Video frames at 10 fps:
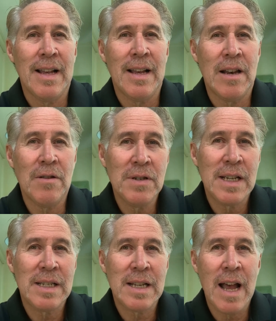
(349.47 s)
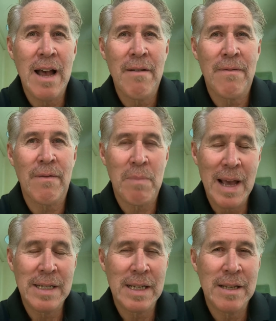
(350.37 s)
Losing staff,
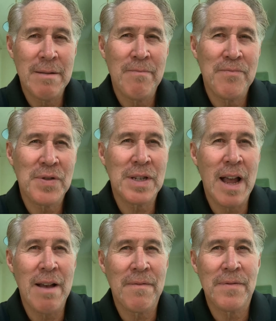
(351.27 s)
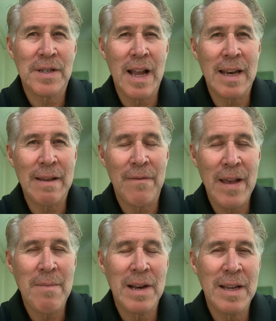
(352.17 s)
replacing them, staff starting
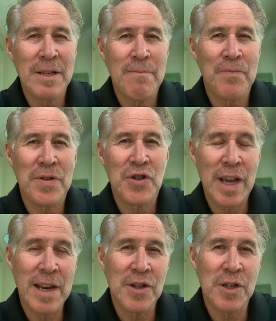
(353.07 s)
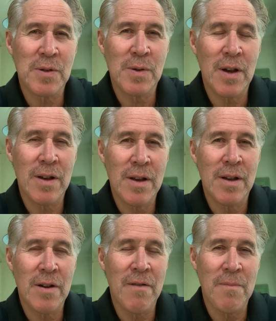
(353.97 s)
families, challenges
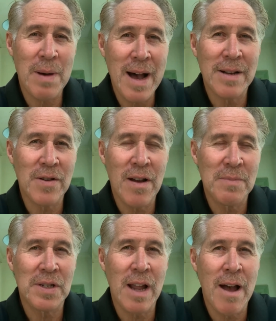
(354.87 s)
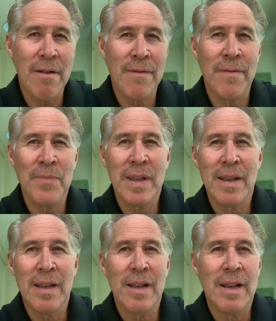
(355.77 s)
of part-time staff,
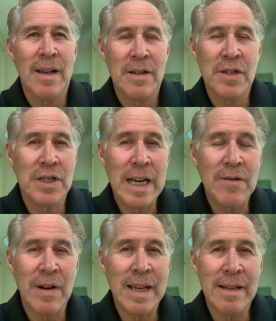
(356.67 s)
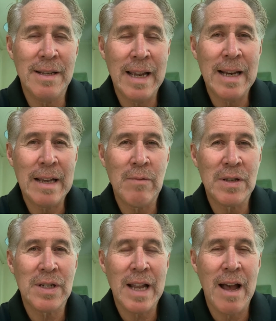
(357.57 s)
and just generally dealing with
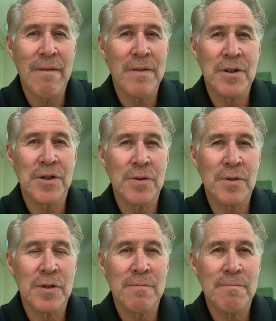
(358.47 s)
staff issues.